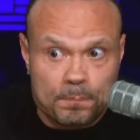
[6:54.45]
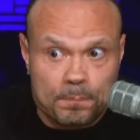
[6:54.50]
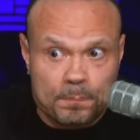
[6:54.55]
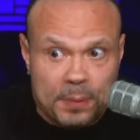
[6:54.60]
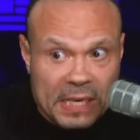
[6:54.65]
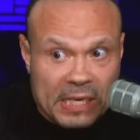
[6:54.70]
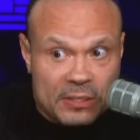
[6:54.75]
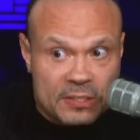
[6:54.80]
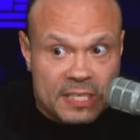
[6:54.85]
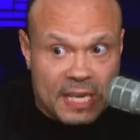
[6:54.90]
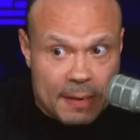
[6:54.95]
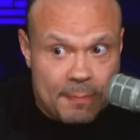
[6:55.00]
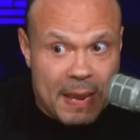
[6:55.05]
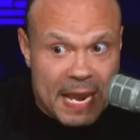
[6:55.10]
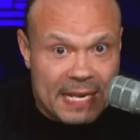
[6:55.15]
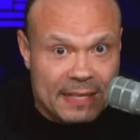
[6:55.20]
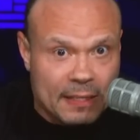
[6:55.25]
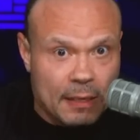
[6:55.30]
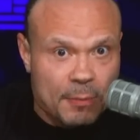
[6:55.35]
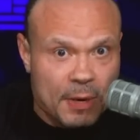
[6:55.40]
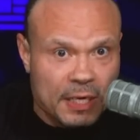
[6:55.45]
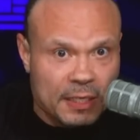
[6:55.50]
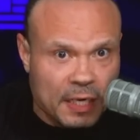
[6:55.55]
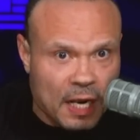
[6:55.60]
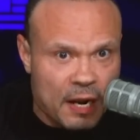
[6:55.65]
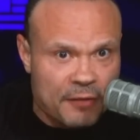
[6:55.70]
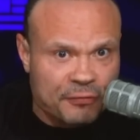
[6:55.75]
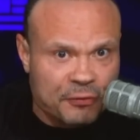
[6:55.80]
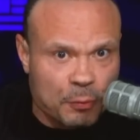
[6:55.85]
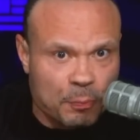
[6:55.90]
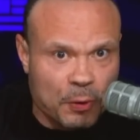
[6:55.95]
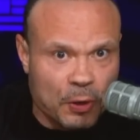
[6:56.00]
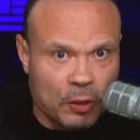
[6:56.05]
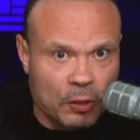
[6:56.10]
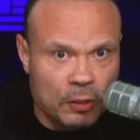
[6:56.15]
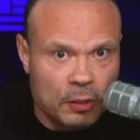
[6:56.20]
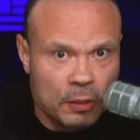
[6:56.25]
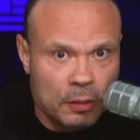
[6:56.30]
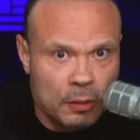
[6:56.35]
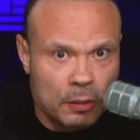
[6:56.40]
because they make them
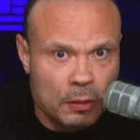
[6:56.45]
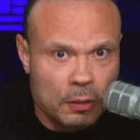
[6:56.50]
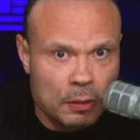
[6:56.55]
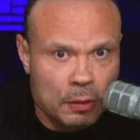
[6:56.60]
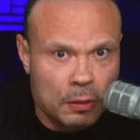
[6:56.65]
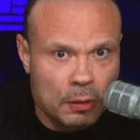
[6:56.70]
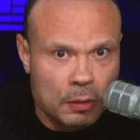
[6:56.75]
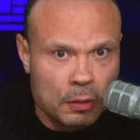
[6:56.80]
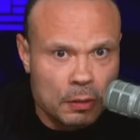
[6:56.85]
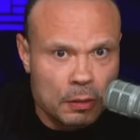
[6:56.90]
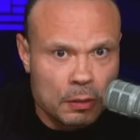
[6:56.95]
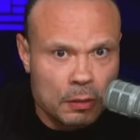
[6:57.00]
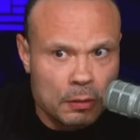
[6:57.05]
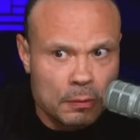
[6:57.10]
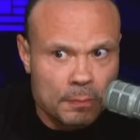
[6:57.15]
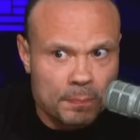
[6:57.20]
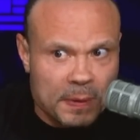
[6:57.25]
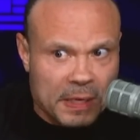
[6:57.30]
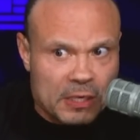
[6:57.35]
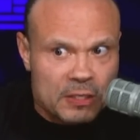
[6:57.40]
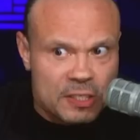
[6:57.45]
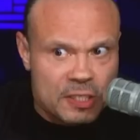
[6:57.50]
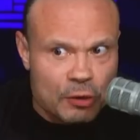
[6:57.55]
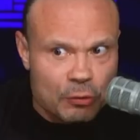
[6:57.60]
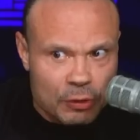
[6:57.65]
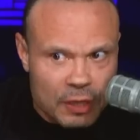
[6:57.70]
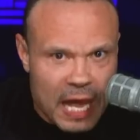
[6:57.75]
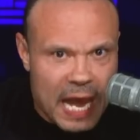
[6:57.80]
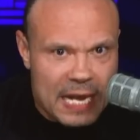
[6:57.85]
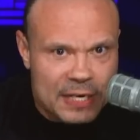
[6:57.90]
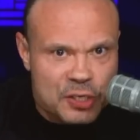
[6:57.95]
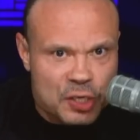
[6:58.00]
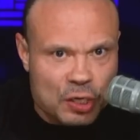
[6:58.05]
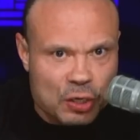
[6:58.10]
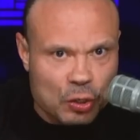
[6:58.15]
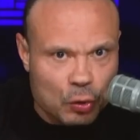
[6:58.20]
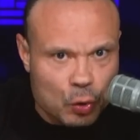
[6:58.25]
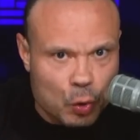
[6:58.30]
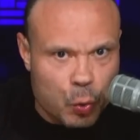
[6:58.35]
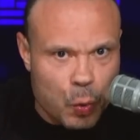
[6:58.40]
uncomfortable because they're
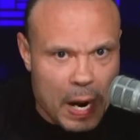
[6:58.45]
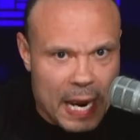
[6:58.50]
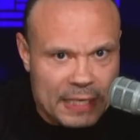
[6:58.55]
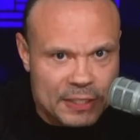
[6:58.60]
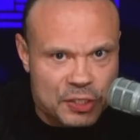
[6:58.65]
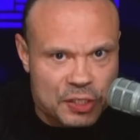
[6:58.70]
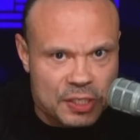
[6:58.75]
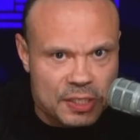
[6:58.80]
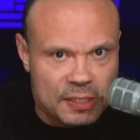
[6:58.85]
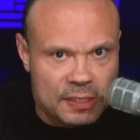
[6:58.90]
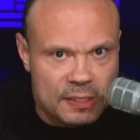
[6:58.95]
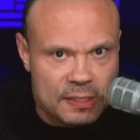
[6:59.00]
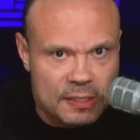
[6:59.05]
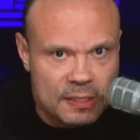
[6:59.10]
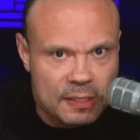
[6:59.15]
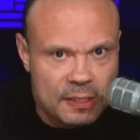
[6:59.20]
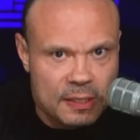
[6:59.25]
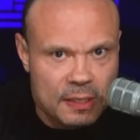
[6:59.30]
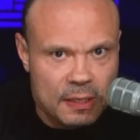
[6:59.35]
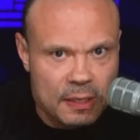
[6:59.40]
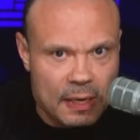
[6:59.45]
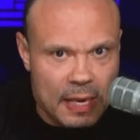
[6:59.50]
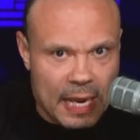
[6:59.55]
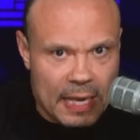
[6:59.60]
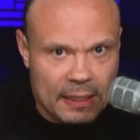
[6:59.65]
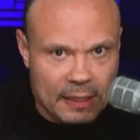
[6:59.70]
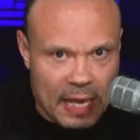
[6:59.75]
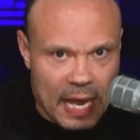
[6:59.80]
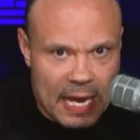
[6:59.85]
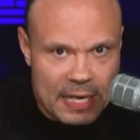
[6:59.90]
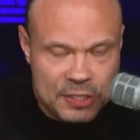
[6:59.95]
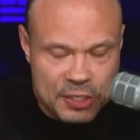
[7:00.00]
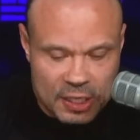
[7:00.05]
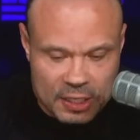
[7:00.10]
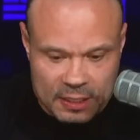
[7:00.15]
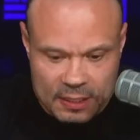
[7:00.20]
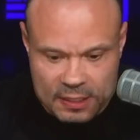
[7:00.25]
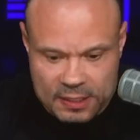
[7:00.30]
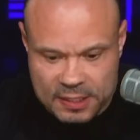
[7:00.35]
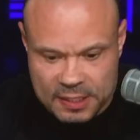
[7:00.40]
logical questions. And
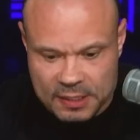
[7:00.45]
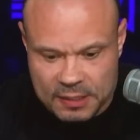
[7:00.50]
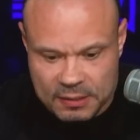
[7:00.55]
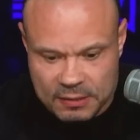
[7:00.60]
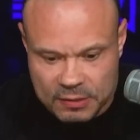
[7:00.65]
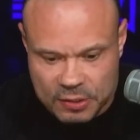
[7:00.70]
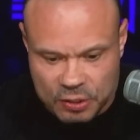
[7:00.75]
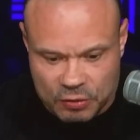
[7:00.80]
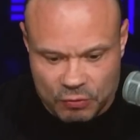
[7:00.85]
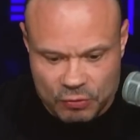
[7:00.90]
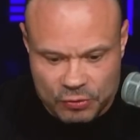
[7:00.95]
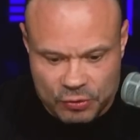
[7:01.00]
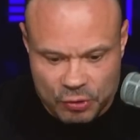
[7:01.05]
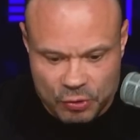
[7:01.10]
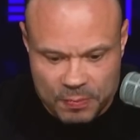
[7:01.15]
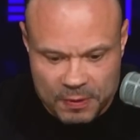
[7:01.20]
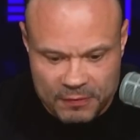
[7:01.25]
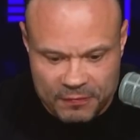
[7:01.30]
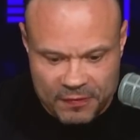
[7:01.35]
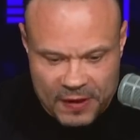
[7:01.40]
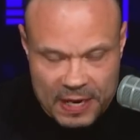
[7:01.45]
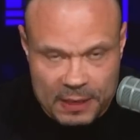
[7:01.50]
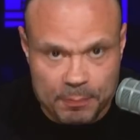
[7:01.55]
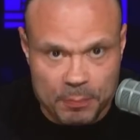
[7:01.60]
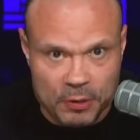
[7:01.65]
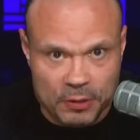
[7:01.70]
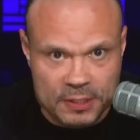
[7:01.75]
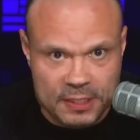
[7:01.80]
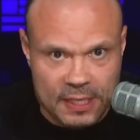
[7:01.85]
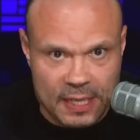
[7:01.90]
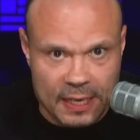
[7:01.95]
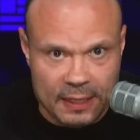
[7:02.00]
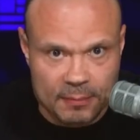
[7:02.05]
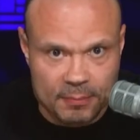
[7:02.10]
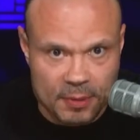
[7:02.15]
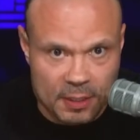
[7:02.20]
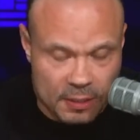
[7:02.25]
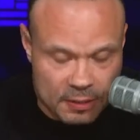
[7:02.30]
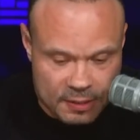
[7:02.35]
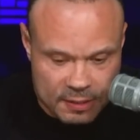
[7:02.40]
logic isn't ScrewTube and Fakebook's thing
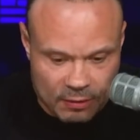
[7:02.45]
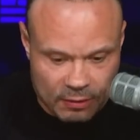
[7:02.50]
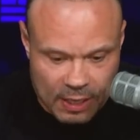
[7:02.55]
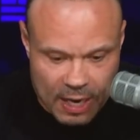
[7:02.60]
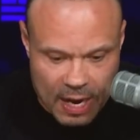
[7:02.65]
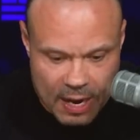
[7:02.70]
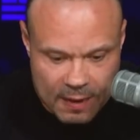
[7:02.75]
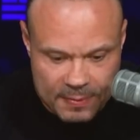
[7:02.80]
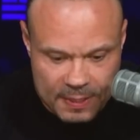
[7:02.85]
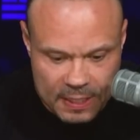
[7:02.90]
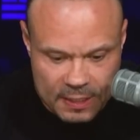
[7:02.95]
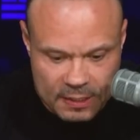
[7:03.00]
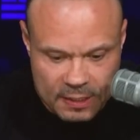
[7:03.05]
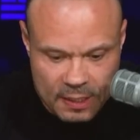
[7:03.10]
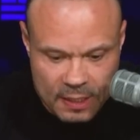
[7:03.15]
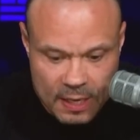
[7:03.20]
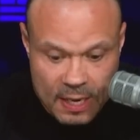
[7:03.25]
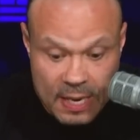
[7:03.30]
because they're communists.